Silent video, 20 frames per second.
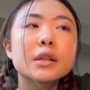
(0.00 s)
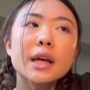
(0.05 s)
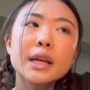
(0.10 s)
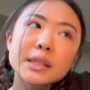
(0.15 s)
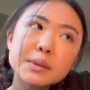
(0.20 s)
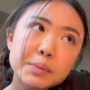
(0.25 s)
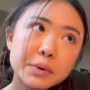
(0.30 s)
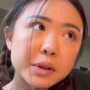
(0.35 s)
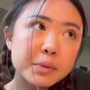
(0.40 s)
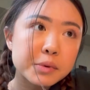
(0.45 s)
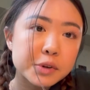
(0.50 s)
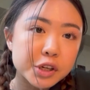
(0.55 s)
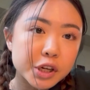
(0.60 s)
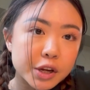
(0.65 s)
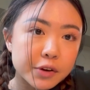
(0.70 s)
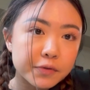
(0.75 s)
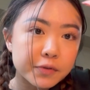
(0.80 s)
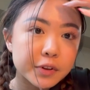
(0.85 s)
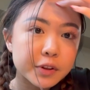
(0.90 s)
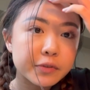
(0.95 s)
that's pretty much
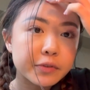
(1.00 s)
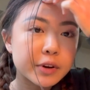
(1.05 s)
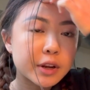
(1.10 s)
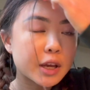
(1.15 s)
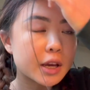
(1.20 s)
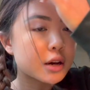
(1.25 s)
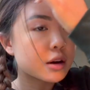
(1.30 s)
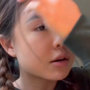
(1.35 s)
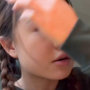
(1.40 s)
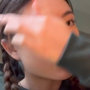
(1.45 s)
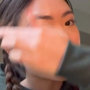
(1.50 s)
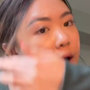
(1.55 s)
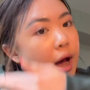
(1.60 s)
it for the video.